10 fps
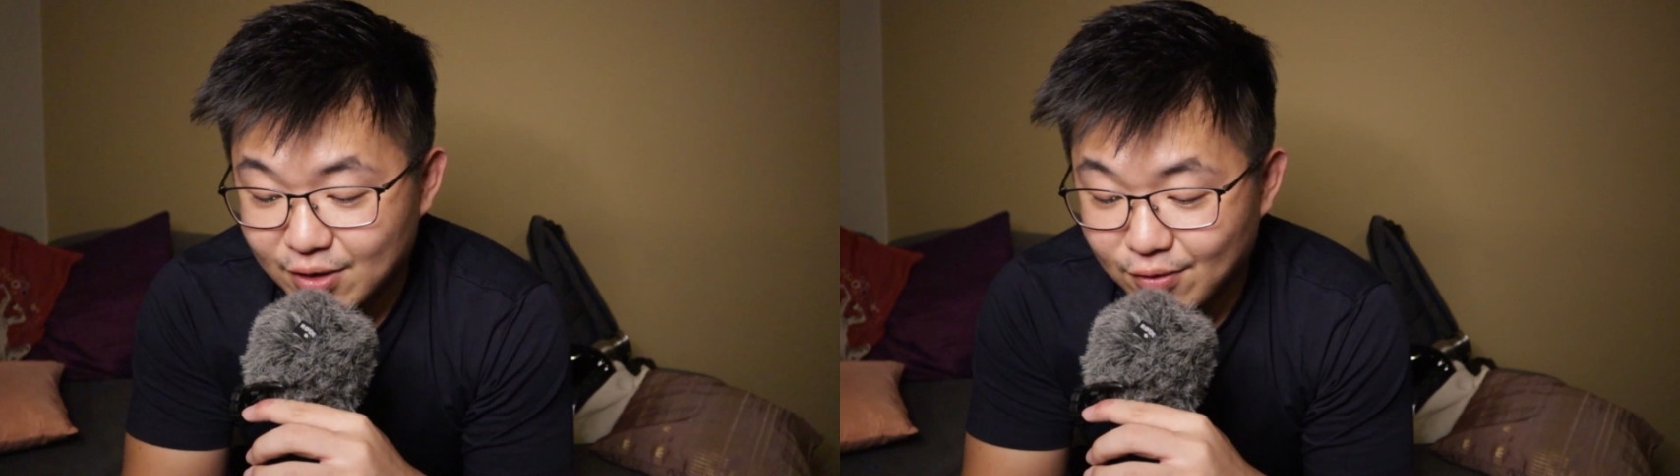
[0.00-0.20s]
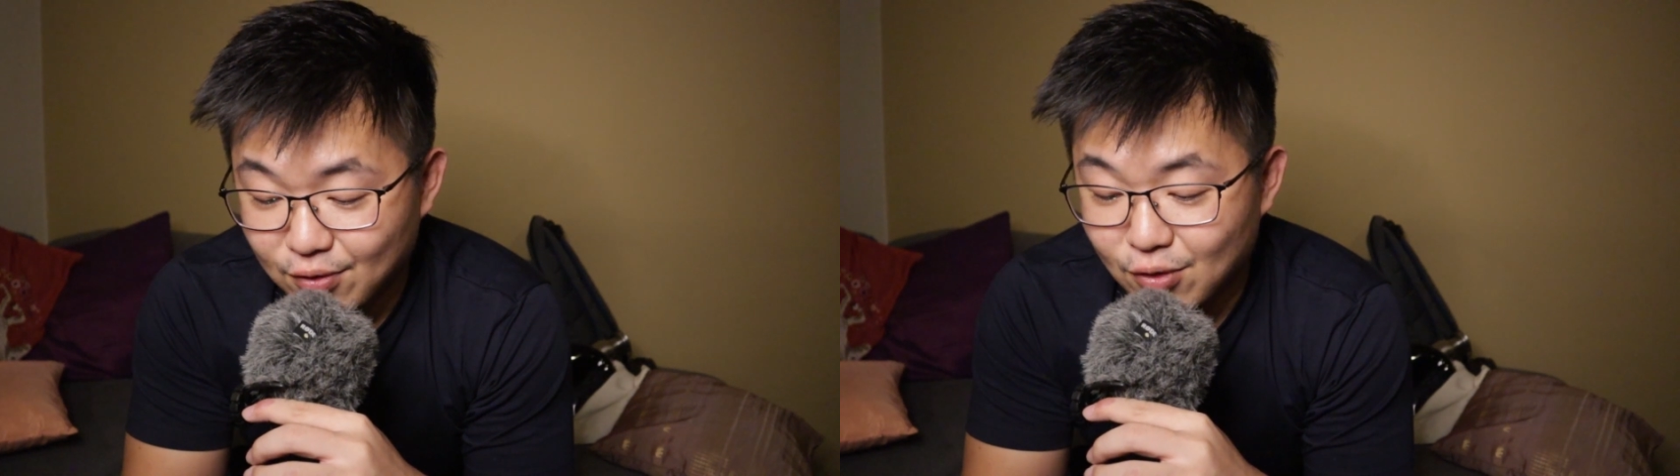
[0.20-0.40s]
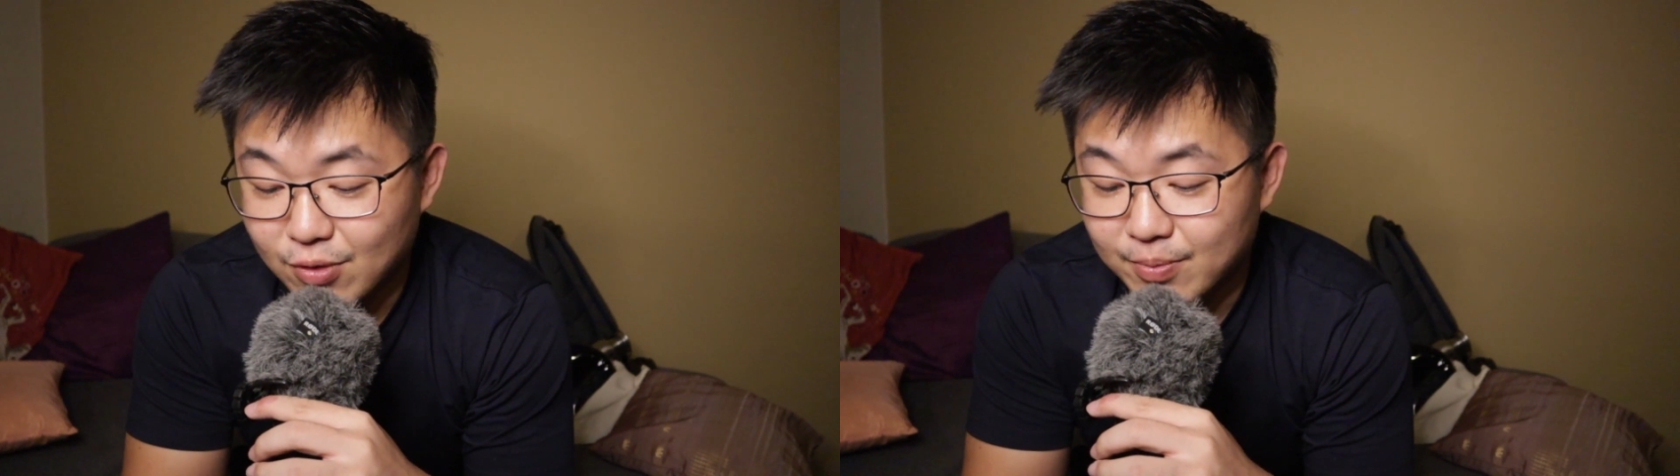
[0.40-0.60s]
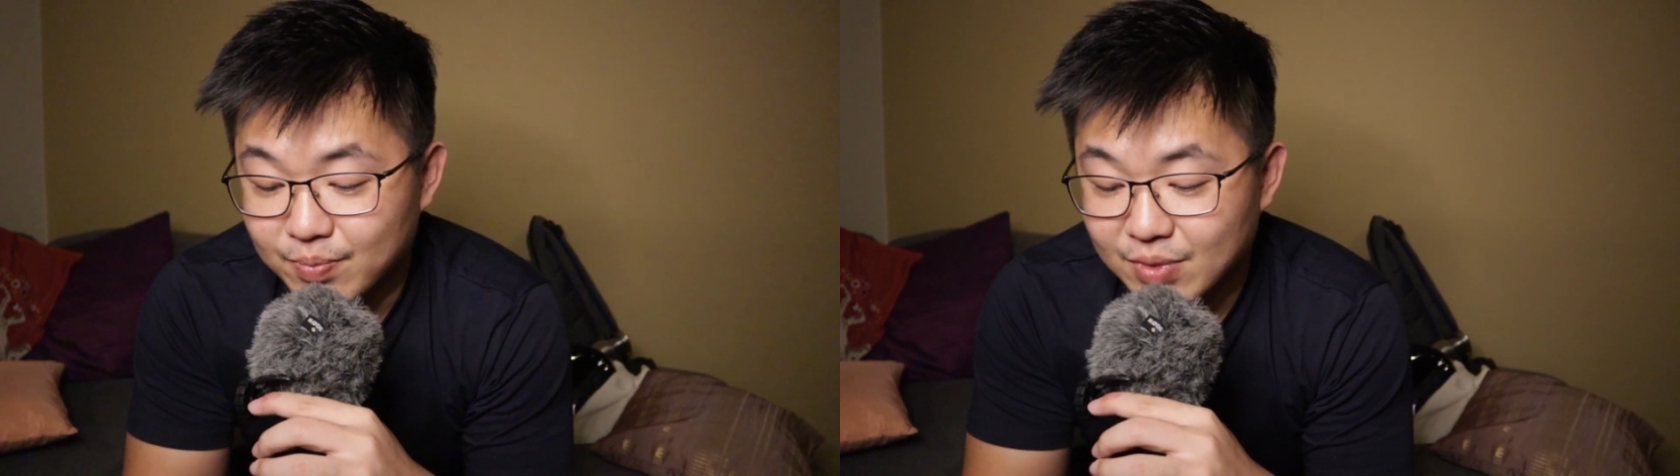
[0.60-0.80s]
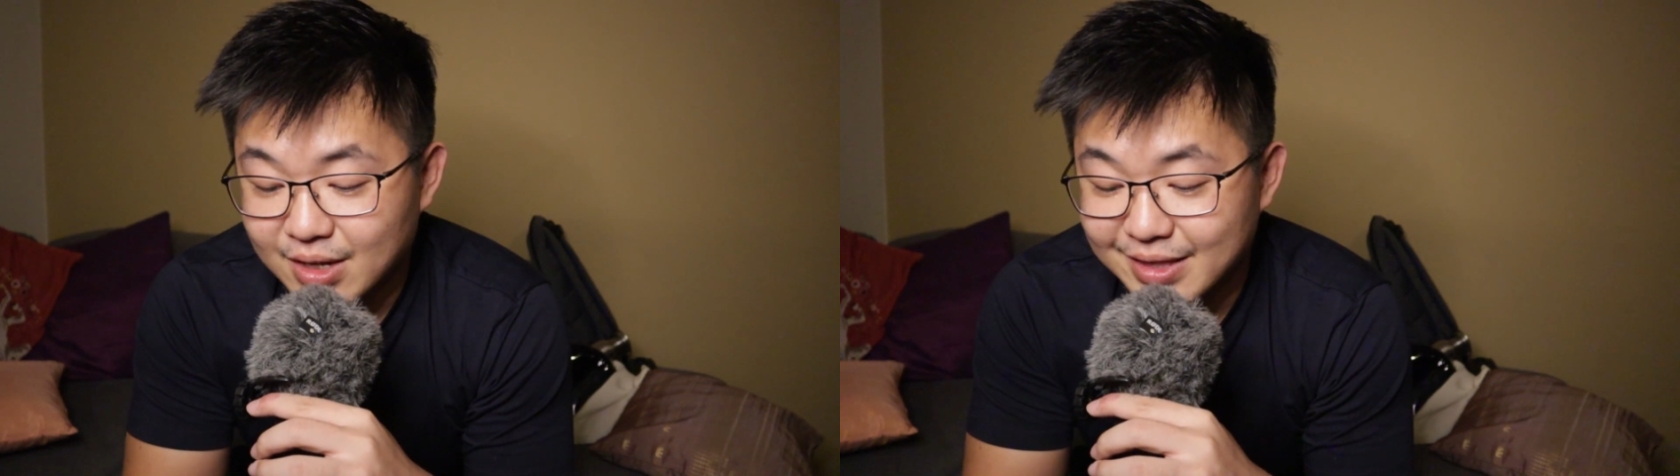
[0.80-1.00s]
info.
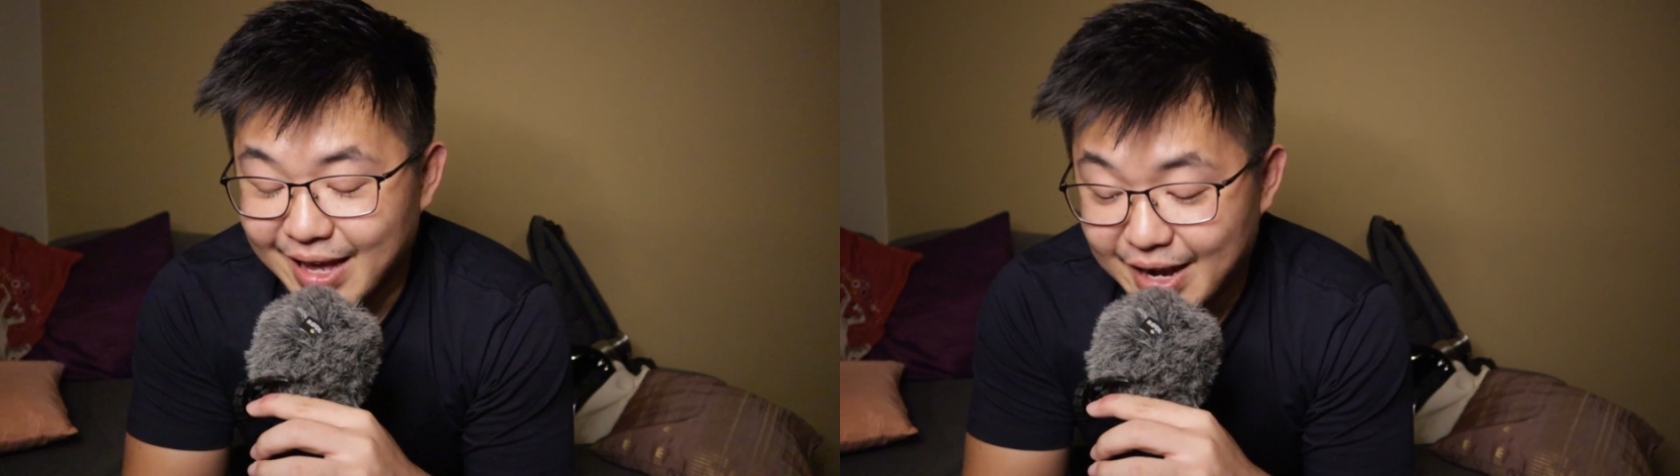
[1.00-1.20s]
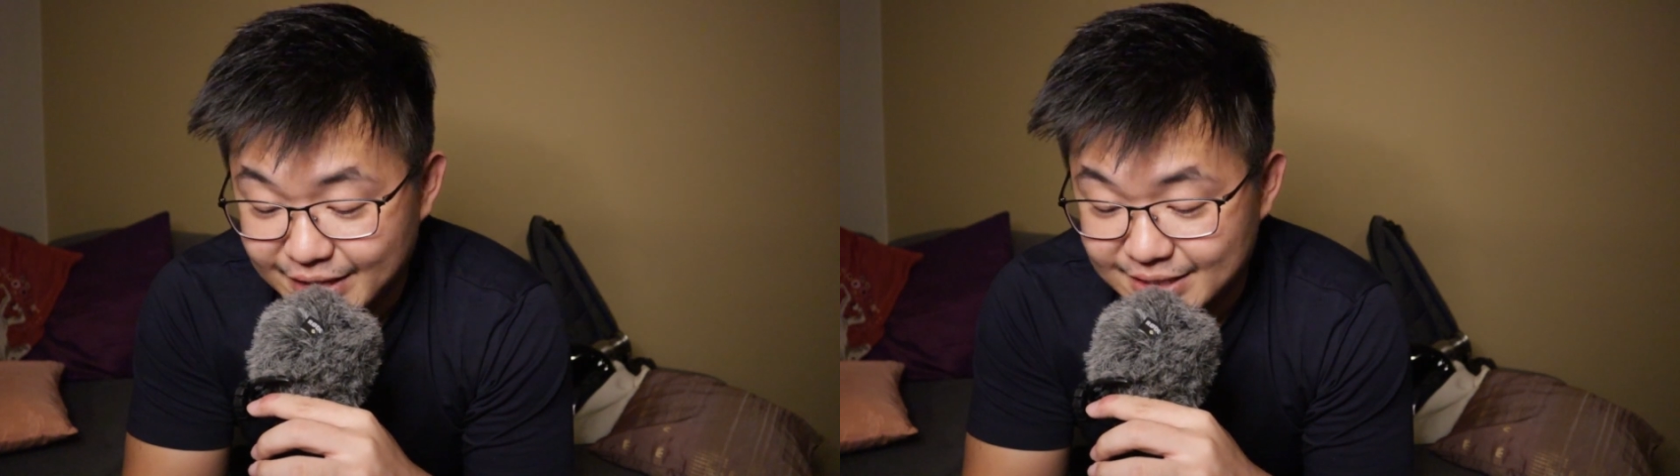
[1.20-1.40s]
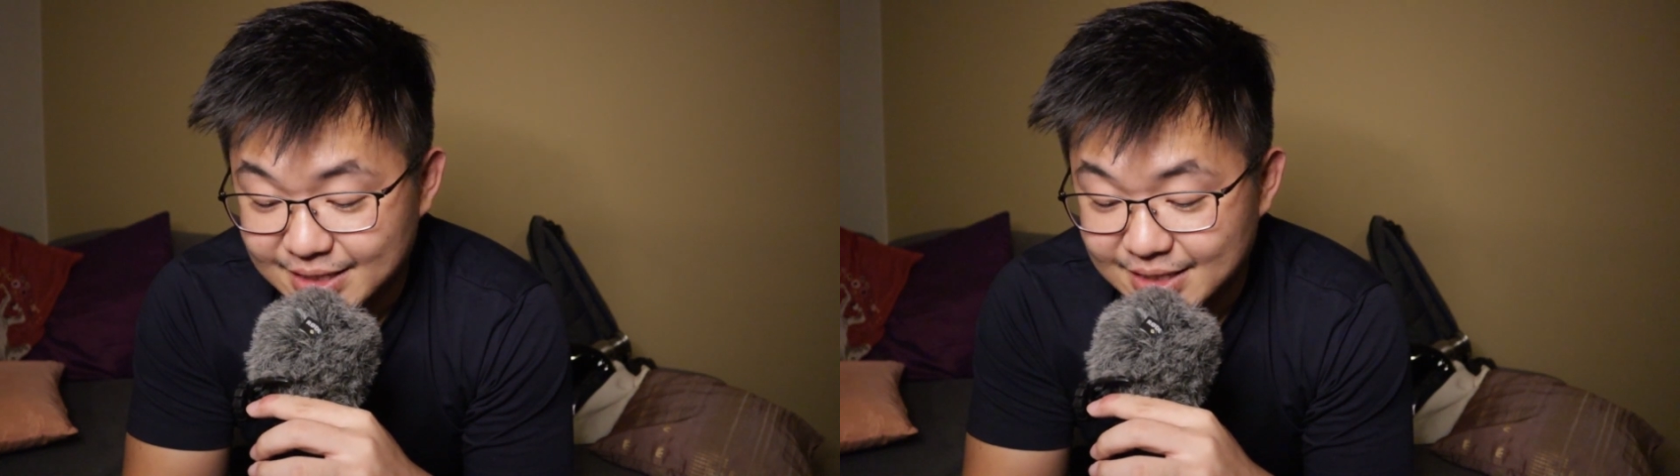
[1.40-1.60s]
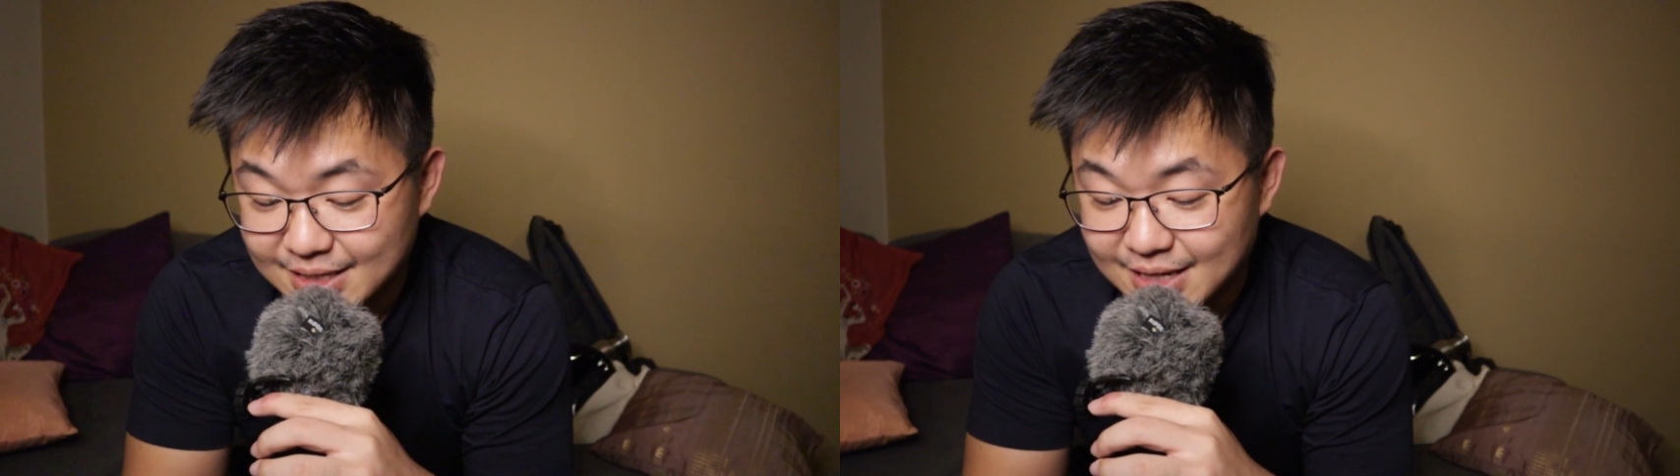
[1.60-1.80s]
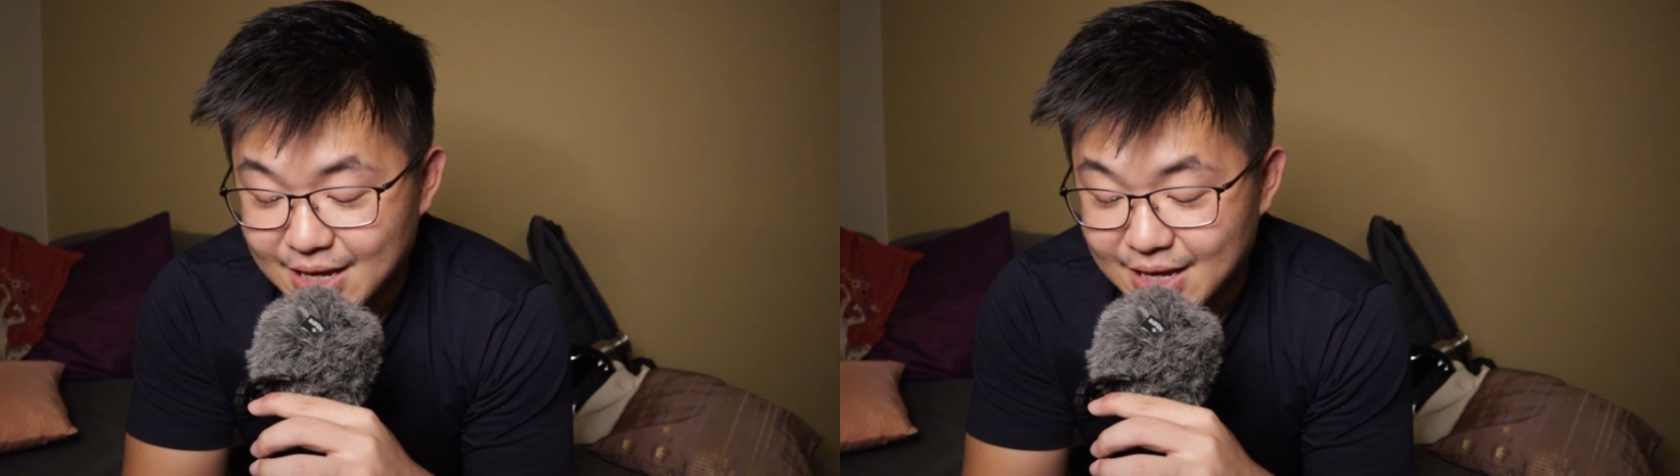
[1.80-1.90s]
Dennis.